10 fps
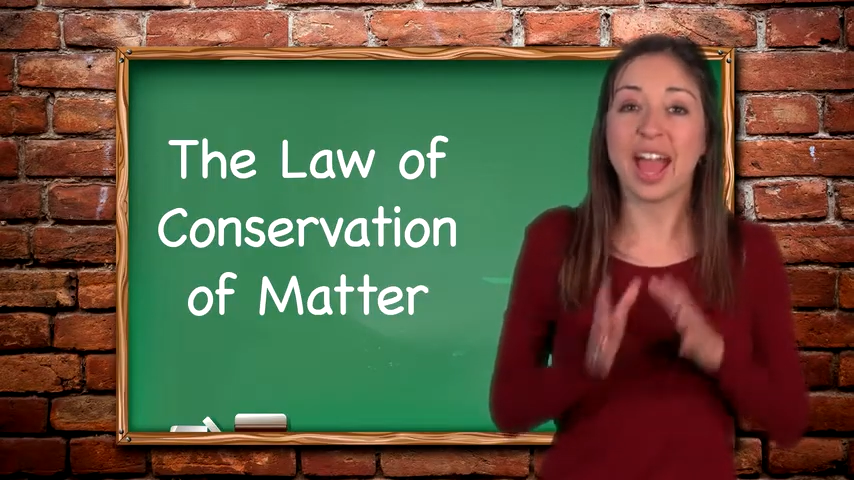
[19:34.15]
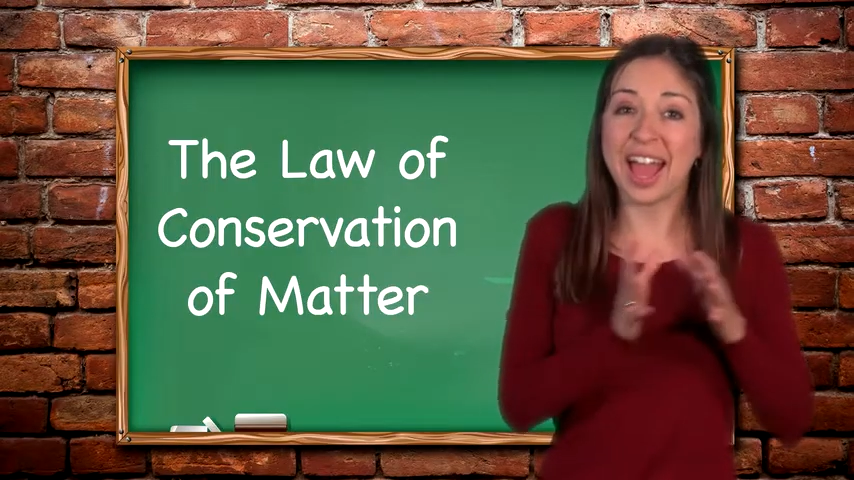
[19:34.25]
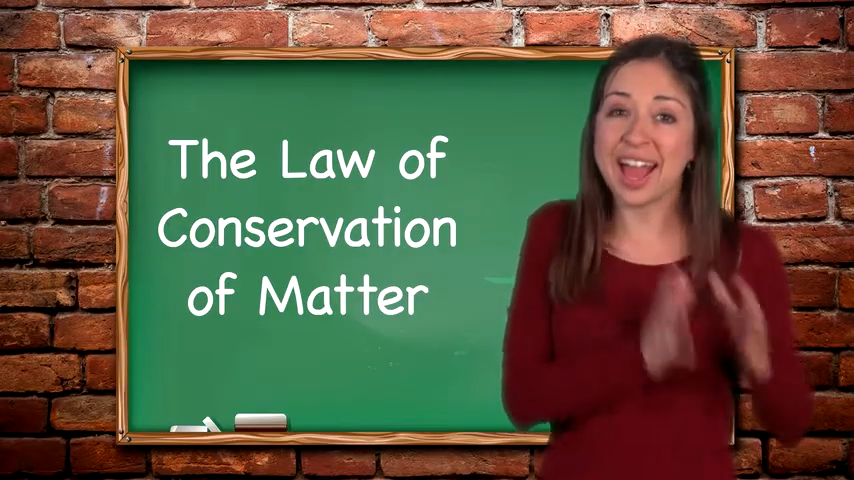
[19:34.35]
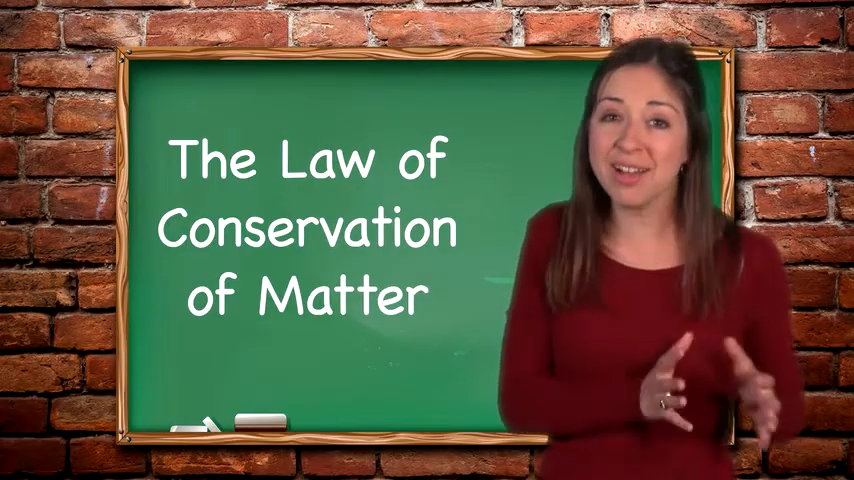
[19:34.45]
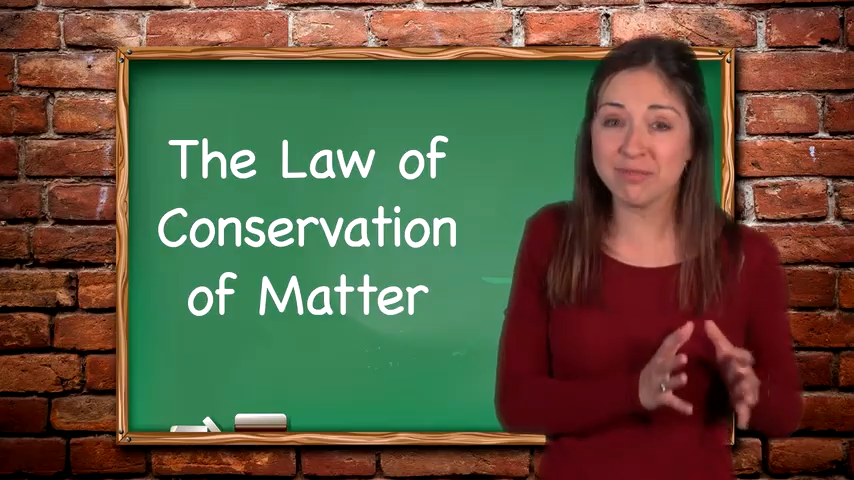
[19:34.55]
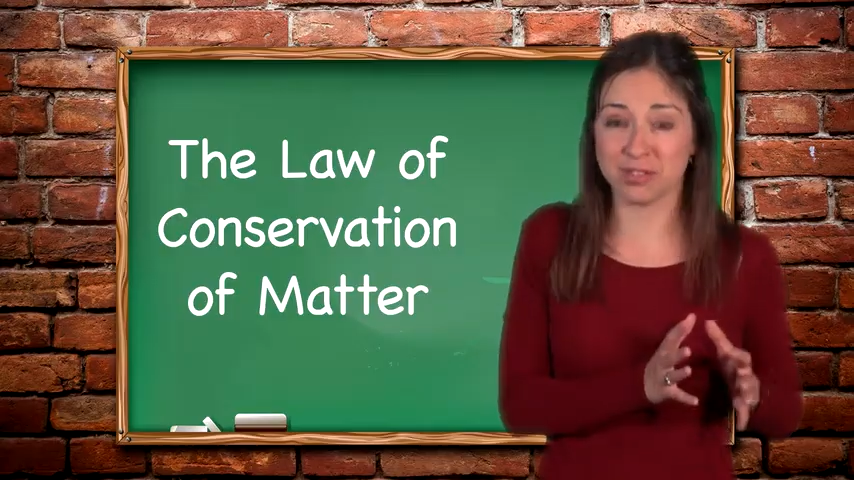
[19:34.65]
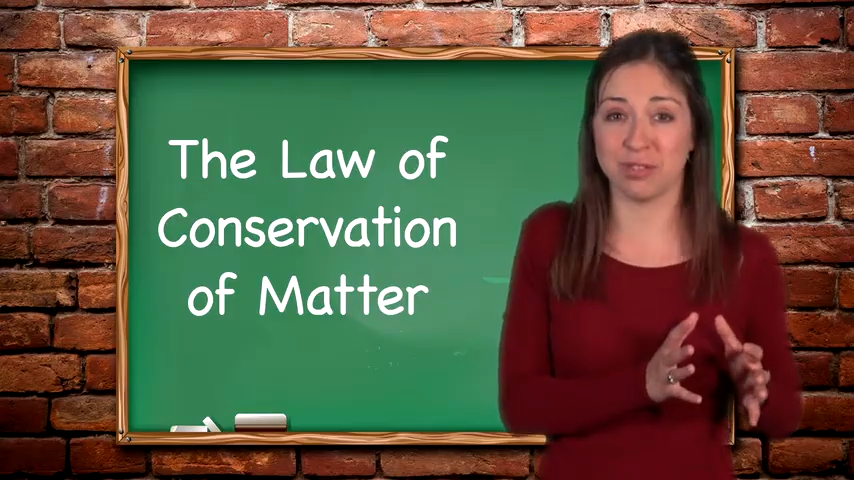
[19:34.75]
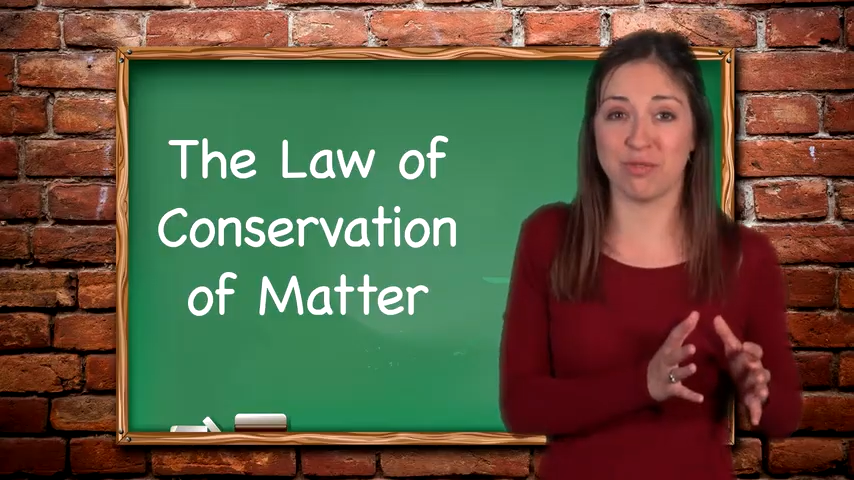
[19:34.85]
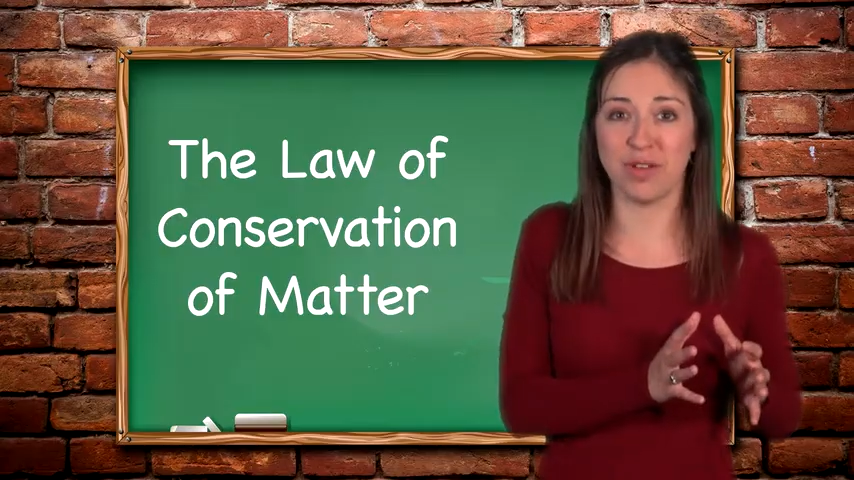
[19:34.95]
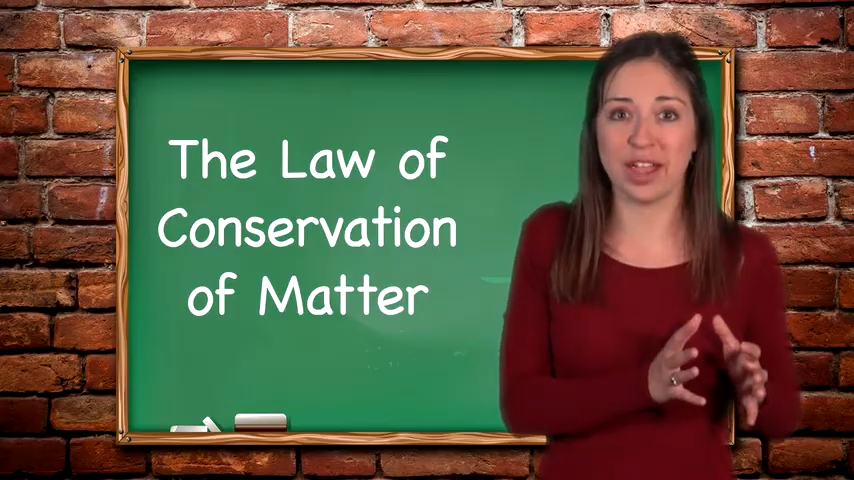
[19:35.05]
after the
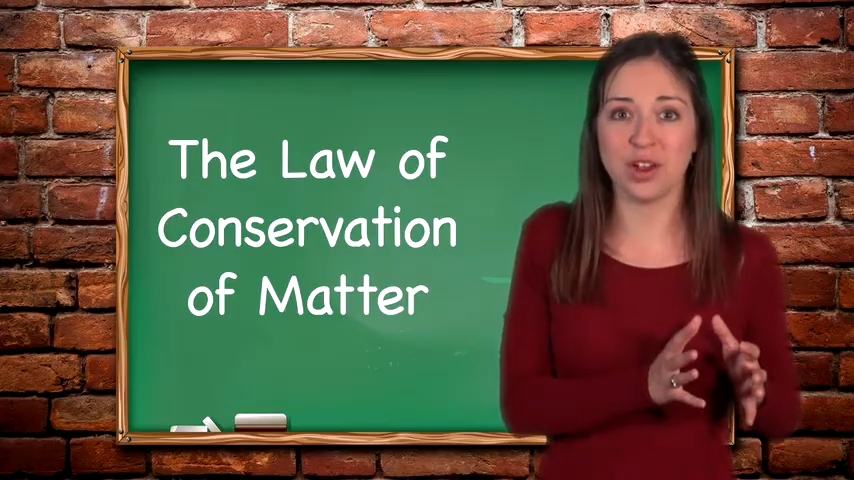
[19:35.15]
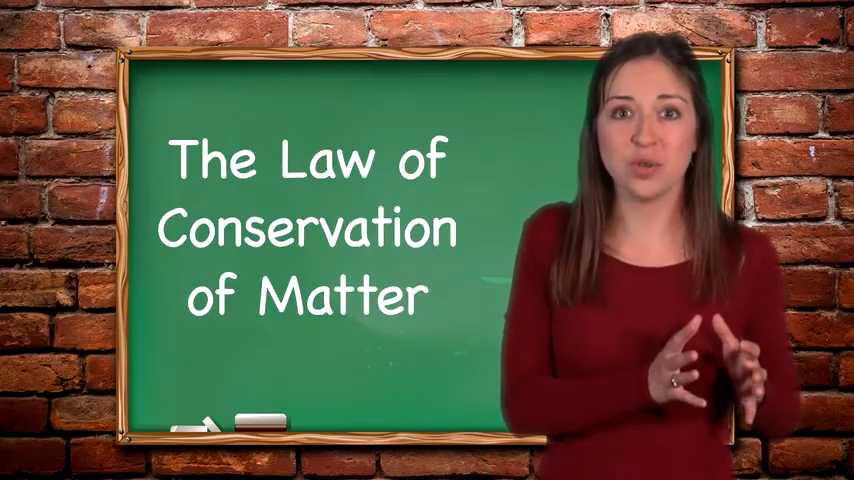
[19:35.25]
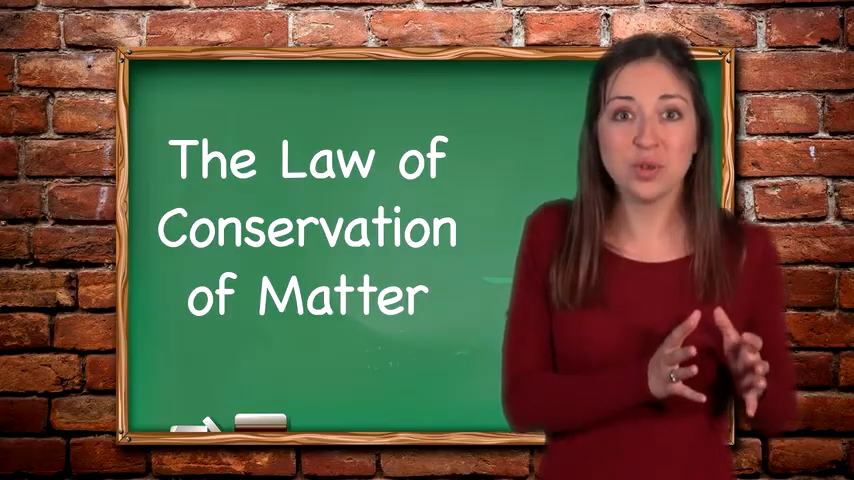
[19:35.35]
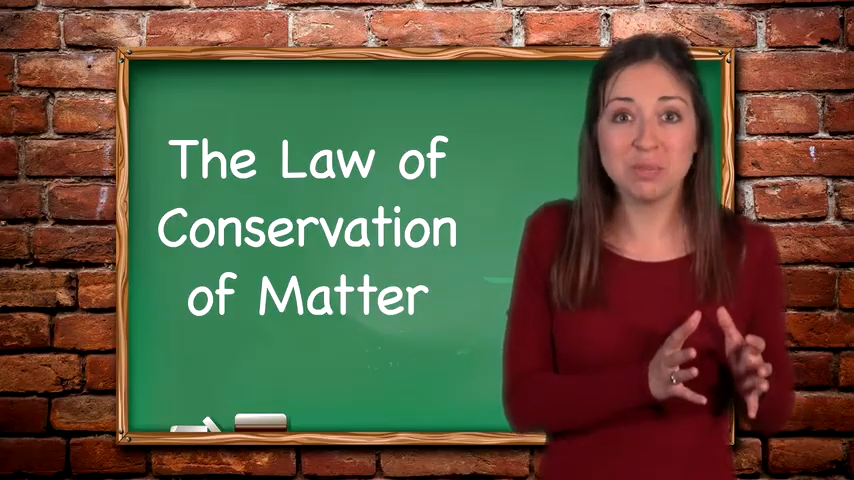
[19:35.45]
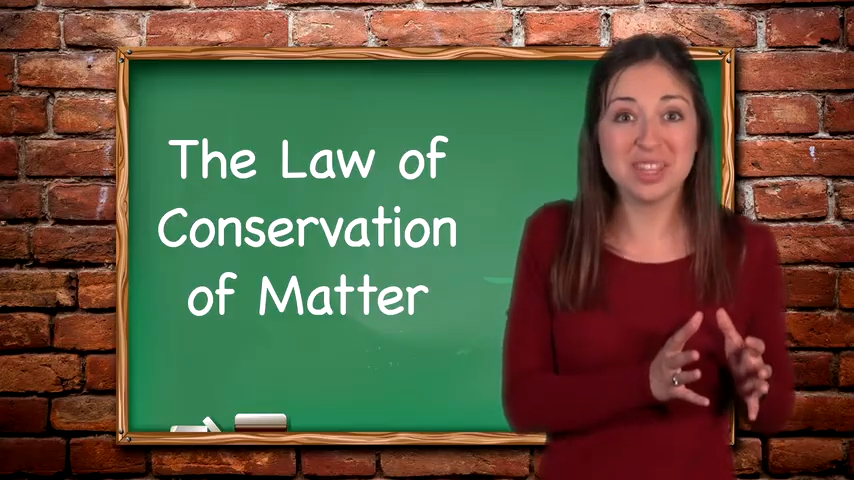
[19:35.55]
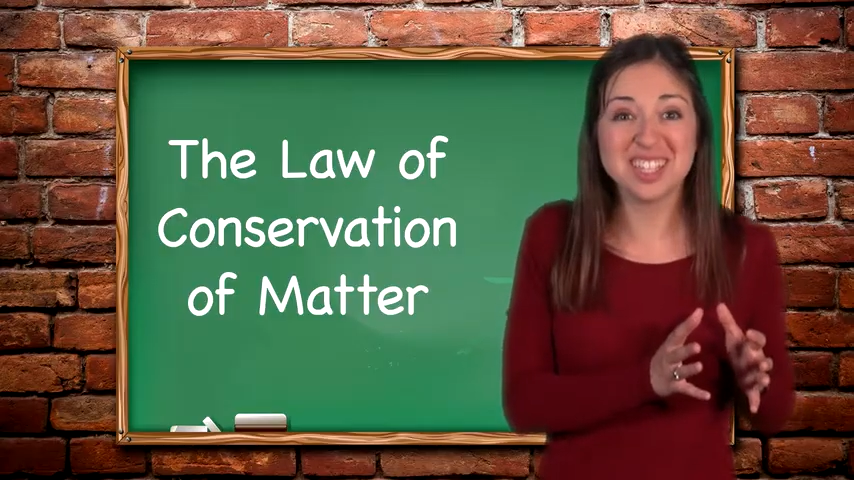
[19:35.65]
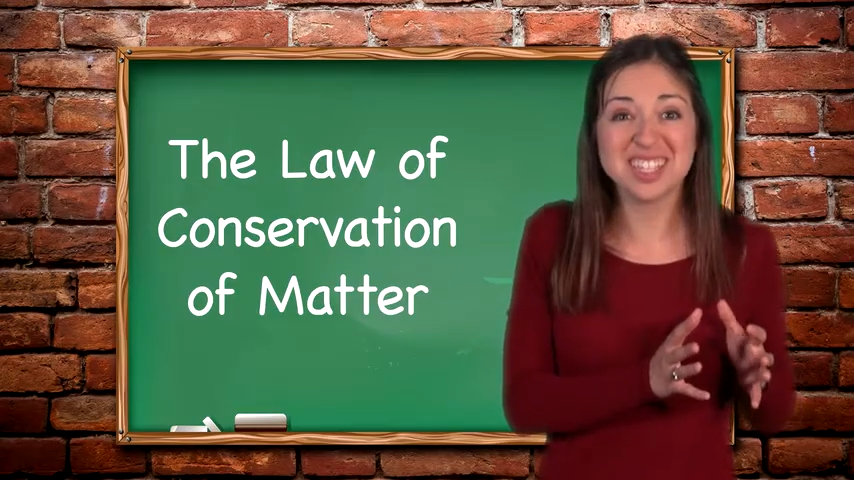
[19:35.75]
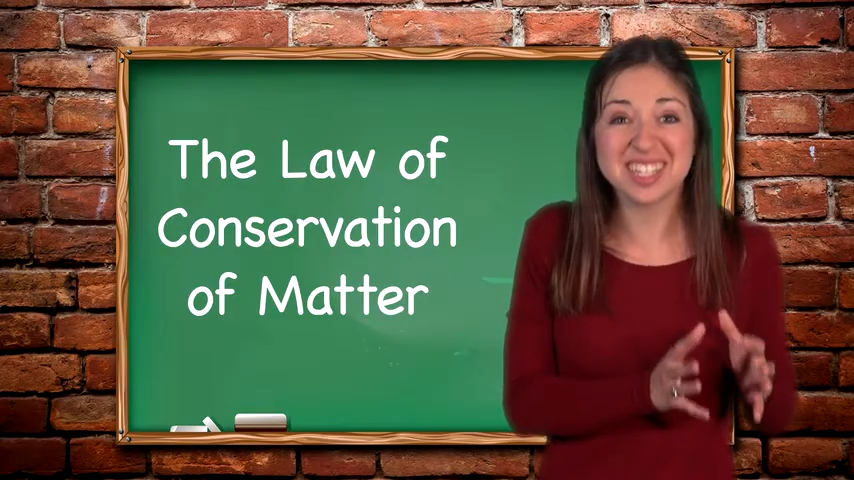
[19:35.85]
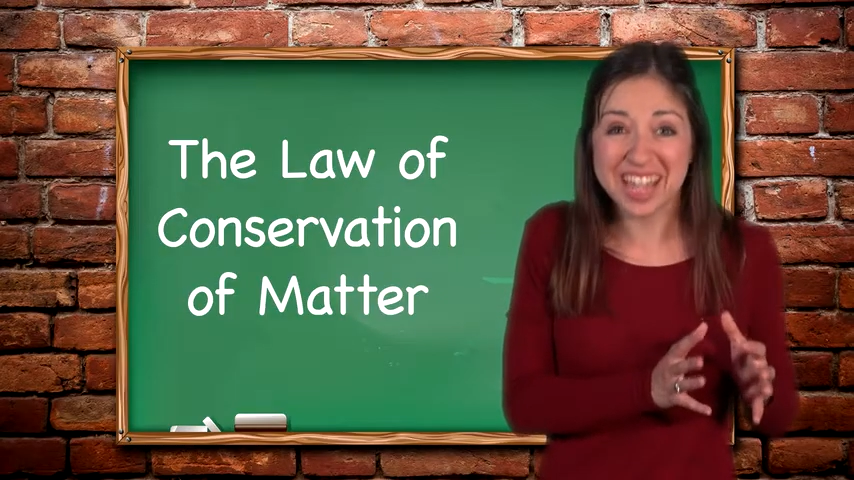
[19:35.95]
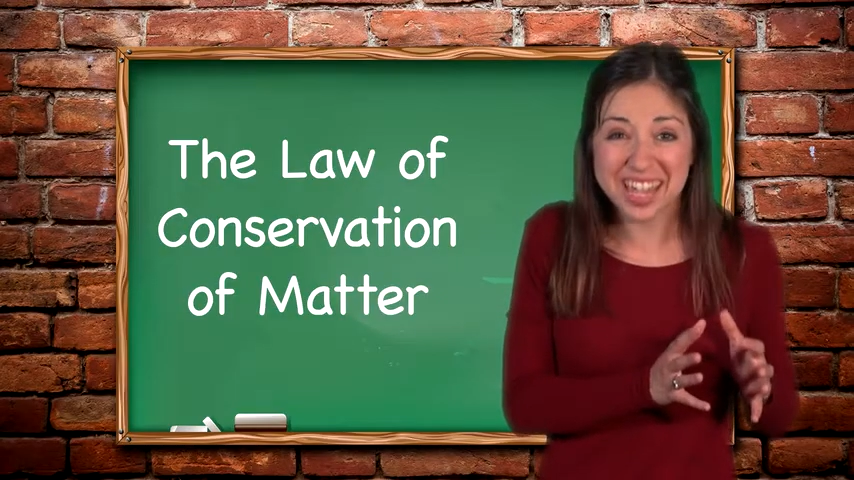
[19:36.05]
fire would be the
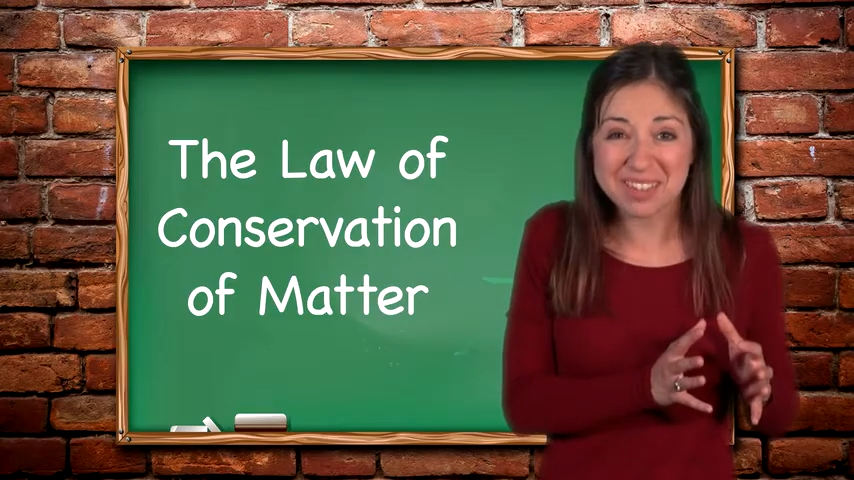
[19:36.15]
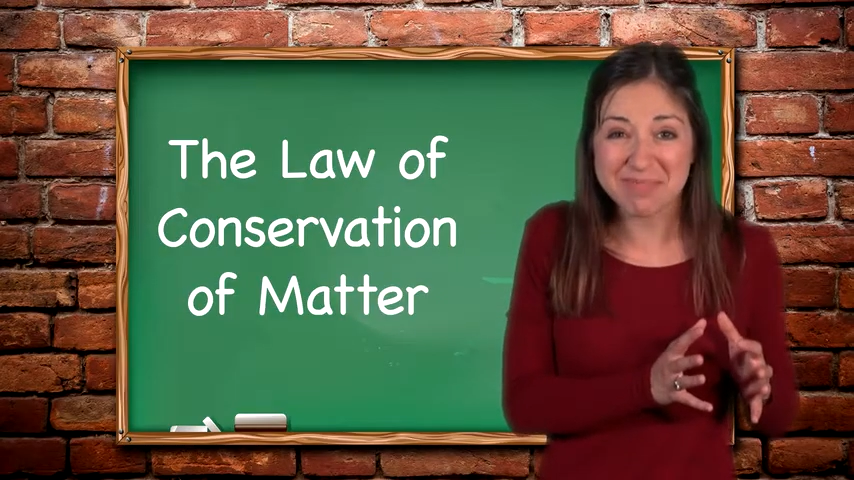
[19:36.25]
same